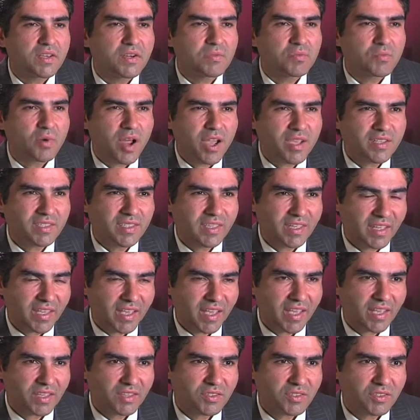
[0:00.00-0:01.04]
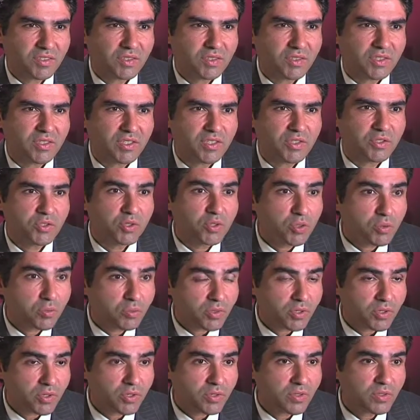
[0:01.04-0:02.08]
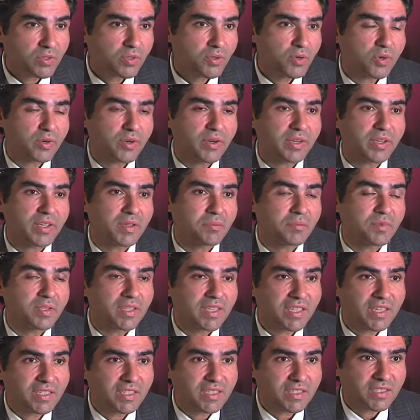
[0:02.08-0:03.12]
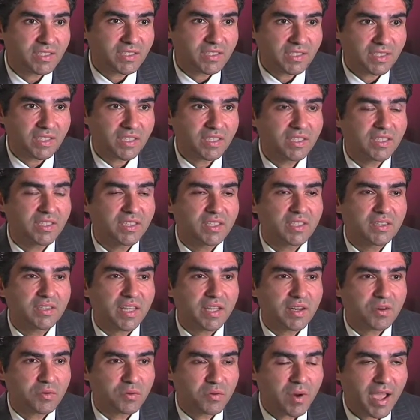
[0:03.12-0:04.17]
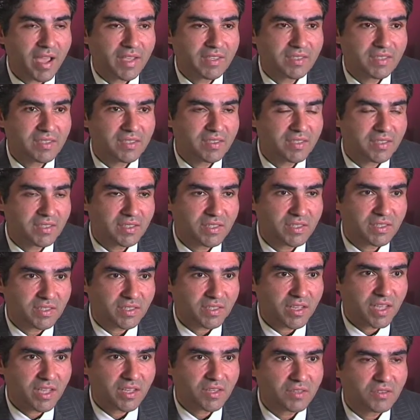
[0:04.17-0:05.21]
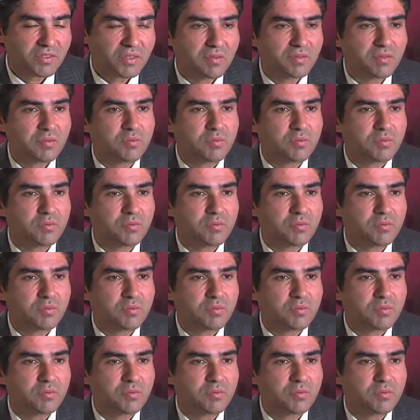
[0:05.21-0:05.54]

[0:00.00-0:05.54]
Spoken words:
Prostate cancer is a tumor or a malignancy that arises in the cells of the